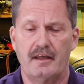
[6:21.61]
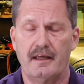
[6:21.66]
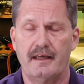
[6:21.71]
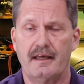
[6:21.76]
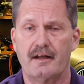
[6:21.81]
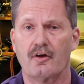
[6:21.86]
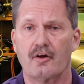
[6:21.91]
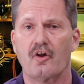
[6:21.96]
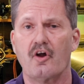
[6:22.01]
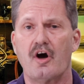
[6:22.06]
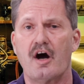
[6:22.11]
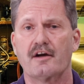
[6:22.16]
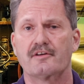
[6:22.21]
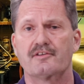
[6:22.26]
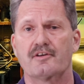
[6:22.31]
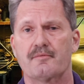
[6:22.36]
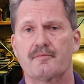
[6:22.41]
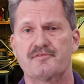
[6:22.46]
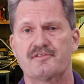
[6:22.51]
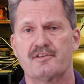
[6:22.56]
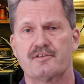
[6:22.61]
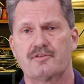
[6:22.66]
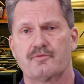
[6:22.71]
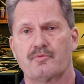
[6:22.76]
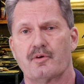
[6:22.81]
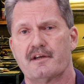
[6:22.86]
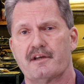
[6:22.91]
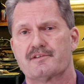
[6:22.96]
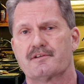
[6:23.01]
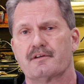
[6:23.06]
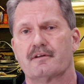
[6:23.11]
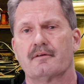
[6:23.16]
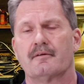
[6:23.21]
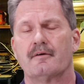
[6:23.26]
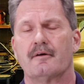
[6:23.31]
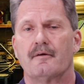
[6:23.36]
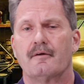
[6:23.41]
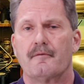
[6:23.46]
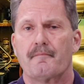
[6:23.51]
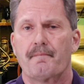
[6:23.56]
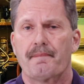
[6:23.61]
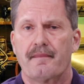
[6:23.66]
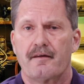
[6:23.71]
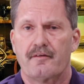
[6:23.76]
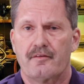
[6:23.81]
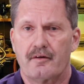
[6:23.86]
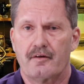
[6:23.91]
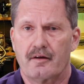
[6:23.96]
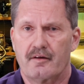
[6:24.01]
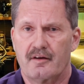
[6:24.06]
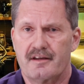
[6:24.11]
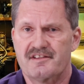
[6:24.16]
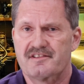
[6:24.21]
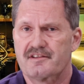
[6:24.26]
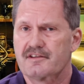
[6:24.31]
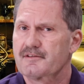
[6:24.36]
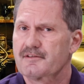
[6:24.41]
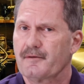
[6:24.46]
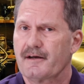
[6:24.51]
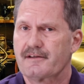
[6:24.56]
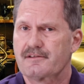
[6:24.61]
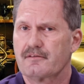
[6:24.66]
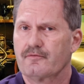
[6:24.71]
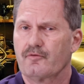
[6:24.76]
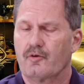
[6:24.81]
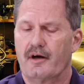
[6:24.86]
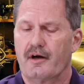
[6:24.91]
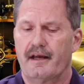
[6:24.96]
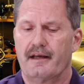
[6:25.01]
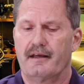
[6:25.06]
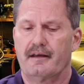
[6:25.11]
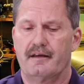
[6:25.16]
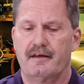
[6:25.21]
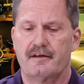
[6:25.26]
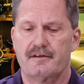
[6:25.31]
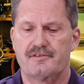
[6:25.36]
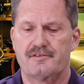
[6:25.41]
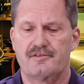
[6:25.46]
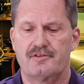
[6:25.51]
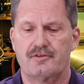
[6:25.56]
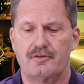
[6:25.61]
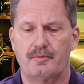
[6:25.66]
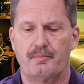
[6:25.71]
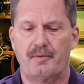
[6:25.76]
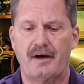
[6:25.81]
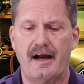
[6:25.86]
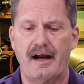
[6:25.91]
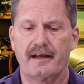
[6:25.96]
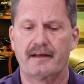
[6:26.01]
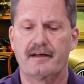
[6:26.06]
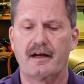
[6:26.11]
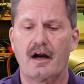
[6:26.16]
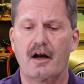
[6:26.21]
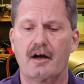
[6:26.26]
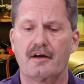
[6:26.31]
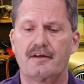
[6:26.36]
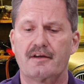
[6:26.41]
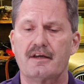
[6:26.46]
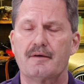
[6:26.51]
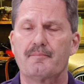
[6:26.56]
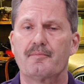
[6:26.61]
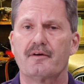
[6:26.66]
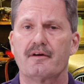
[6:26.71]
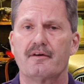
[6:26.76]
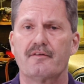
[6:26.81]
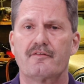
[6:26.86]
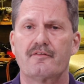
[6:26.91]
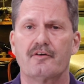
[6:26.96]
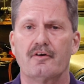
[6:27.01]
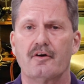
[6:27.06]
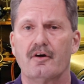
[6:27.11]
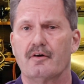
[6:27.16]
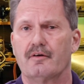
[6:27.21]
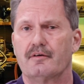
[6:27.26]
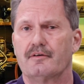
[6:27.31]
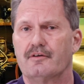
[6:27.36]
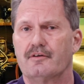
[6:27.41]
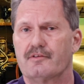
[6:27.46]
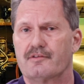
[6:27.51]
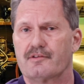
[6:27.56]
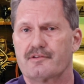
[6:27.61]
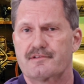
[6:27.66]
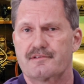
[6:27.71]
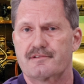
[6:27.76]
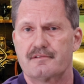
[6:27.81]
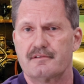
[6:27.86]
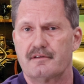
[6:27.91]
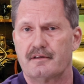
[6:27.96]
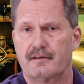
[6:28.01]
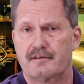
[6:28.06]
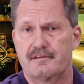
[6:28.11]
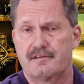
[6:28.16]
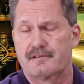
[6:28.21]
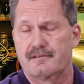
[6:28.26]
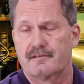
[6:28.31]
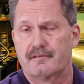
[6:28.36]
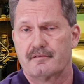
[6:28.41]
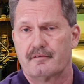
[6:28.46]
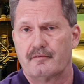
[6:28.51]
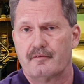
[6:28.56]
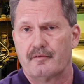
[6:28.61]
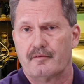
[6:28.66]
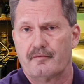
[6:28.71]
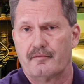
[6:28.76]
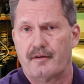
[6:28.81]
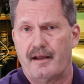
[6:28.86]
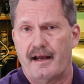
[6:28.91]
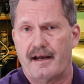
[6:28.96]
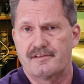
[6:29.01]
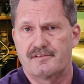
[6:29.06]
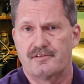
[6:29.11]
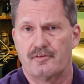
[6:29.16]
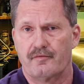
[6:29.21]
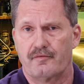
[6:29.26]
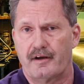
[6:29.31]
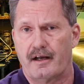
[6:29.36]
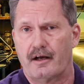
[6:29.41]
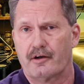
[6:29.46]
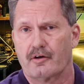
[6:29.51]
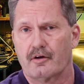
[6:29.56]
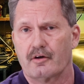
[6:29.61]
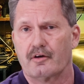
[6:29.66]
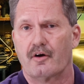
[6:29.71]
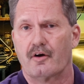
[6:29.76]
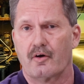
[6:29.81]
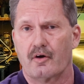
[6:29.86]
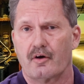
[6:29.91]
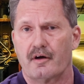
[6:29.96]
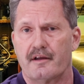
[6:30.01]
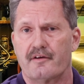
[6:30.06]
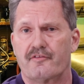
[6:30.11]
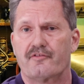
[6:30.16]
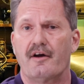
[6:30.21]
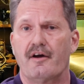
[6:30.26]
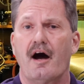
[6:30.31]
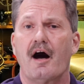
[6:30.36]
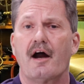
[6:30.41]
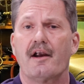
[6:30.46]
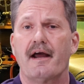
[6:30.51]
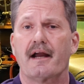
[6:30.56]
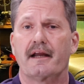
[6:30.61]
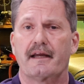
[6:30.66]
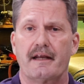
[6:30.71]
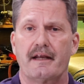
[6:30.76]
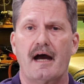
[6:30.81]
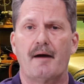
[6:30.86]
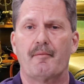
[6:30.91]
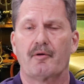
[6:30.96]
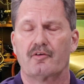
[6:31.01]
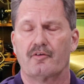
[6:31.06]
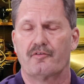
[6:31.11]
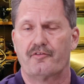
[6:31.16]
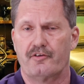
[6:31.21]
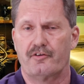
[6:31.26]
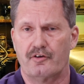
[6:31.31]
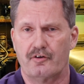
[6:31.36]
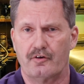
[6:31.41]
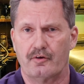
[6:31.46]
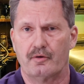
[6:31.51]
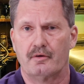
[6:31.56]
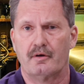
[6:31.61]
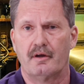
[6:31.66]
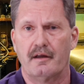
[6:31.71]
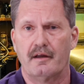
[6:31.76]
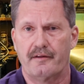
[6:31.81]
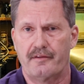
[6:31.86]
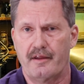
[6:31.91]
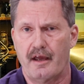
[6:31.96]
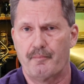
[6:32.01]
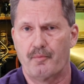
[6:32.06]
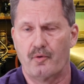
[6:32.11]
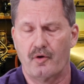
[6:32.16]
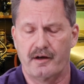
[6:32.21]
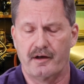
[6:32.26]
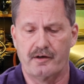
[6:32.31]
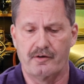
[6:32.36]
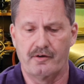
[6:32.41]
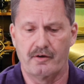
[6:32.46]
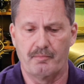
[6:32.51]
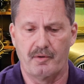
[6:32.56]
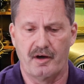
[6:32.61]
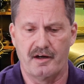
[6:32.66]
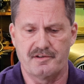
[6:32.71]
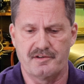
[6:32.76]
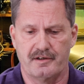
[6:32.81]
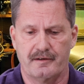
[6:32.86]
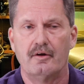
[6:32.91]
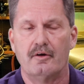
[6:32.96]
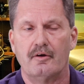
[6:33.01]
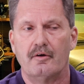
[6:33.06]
in a long-term situation, the least expensive way is to buy a car and keep it until it has no value or is uneconomical to you at that point in your budget.